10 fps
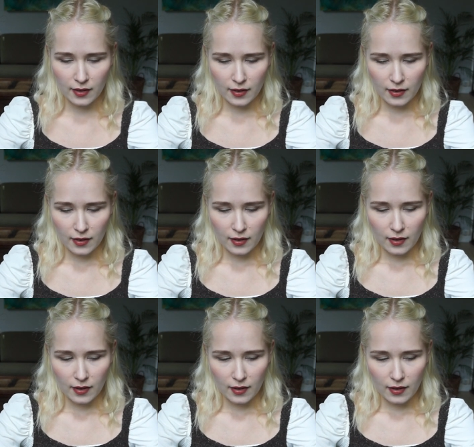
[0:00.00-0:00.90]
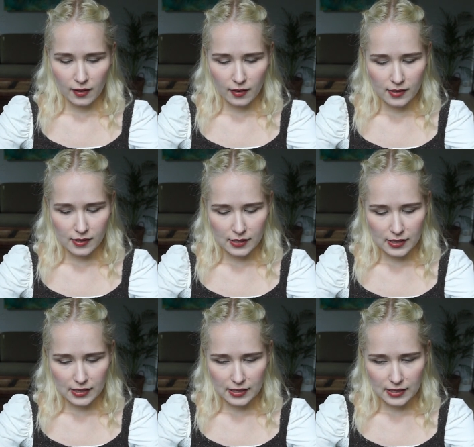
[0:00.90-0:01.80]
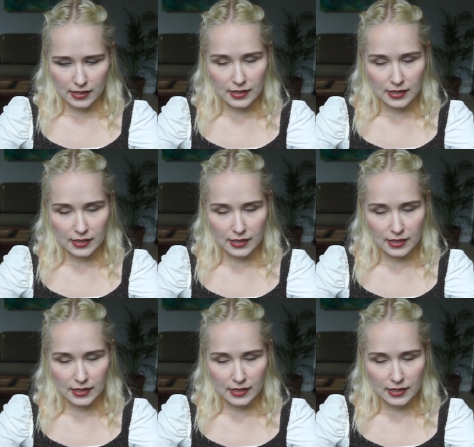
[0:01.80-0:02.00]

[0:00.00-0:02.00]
[no speech]